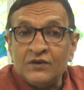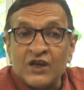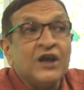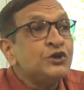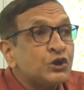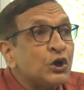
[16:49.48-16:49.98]

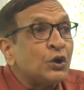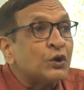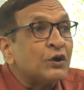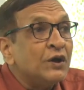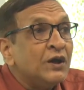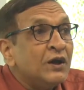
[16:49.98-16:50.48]

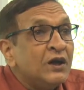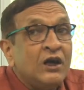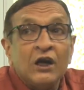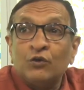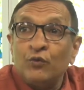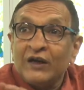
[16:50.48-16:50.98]
ensure
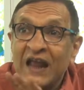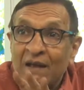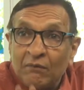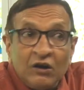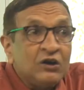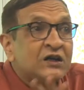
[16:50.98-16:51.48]

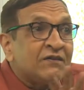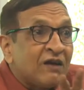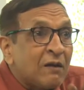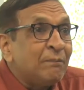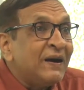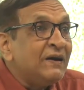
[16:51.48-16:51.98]
equitable
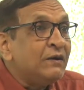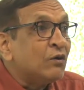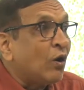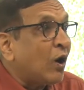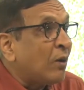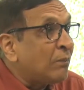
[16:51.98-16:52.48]

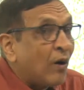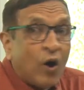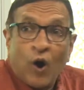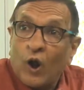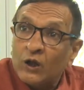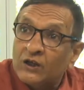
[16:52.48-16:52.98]
development of
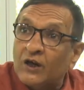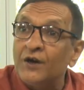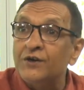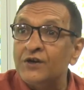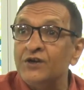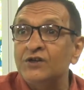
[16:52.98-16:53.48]
all the
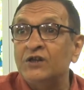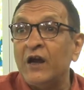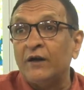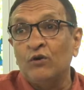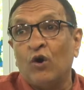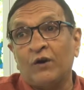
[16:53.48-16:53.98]
countries
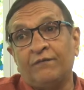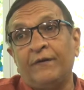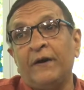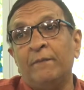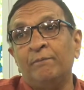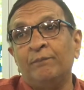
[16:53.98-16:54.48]
that got
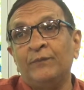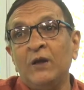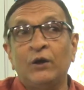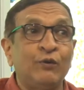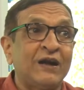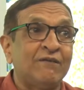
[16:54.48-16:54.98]
freedom.
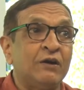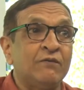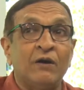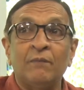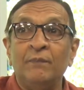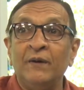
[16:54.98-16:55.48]
Equitable
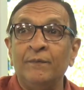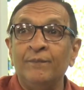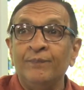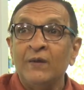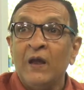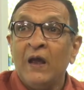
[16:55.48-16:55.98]
development.
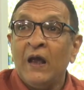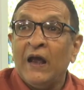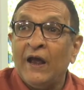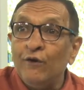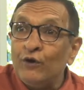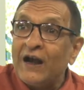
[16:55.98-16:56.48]

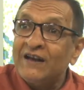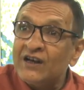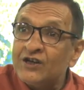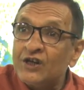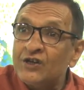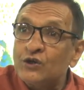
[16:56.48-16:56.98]
And United
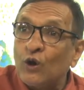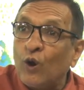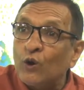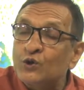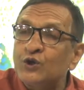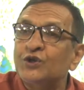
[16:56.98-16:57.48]
Nations
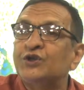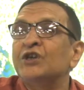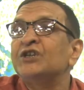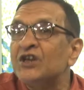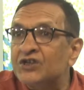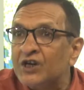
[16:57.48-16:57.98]
also
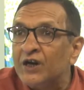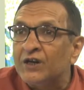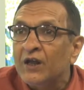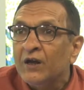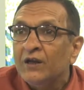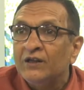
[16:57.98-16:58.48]

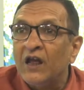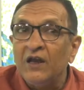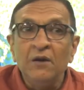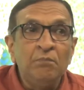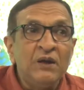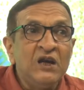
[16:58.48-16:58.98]
suggested the
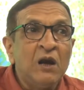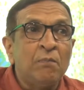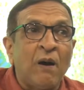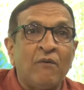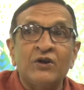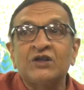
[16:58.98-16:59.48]
imperial
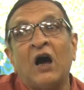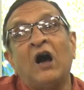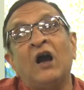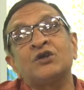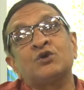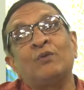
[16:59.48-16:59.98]
powers, the
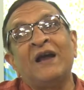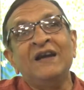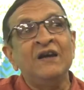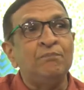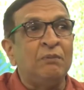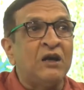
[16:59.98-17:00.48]
erstwhile
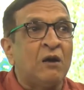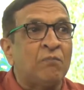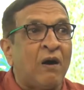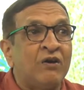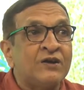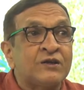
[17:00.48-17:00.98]
imperial
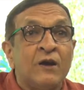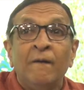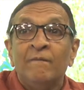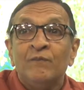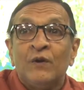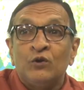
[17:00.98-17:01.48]
powers,
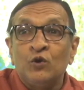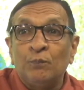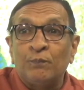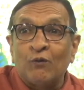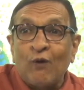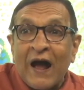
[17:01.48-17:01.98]
to
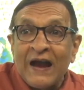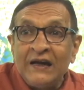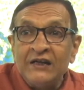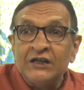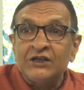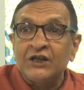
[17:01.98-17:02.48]

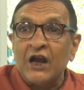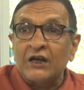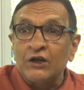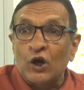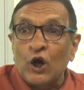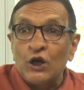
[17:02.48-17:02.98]
provide
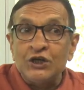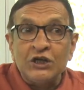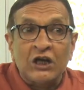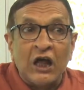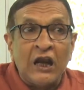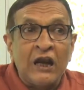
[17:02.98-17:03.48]

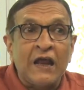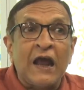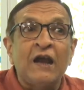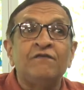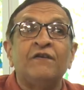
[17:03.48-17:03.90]
technological and